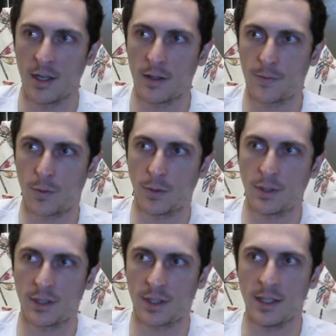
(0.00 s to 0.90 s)
the force
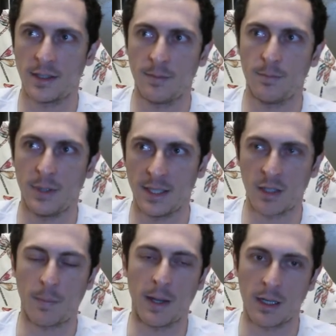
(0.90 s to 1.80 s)
is going to be
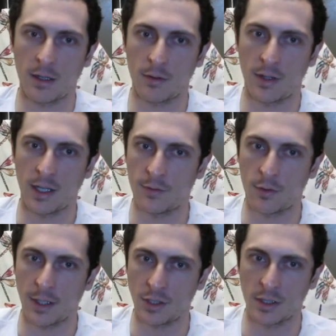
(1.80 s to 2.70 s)
dissipated, or the
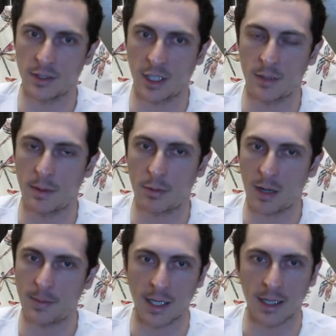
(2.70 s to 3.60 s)
information is going to be
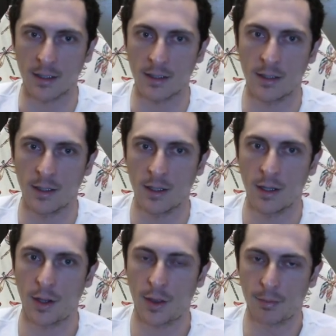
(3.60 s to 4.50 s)
propagated
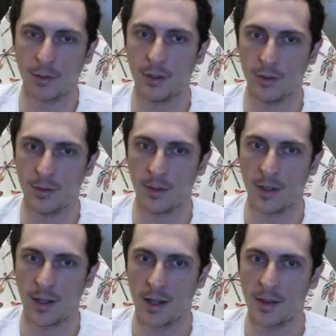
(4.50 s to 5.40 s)
through
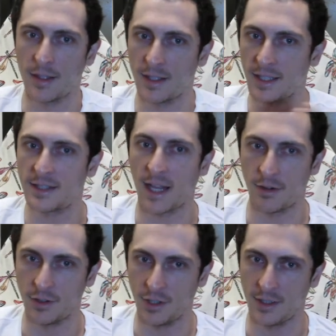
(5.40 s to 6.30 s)
the least
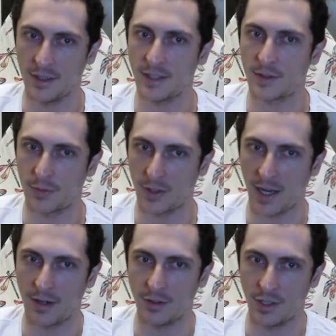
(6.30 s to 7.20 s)
energy, the least free
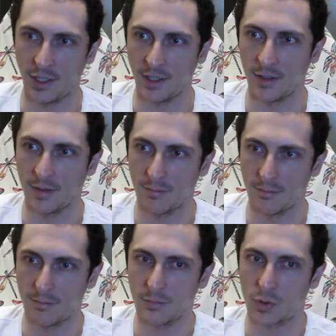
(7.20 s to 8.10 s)
energy
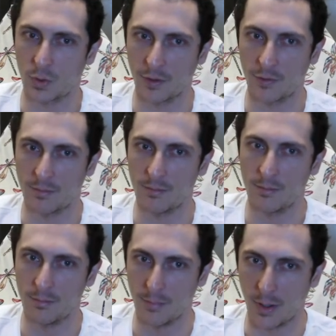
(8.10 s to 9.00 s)
sort of
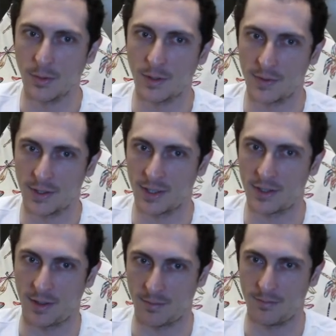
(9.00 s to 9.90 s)
modes of the
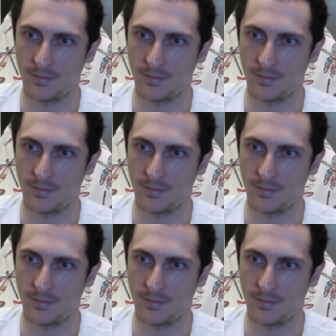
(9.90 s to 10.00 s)
system.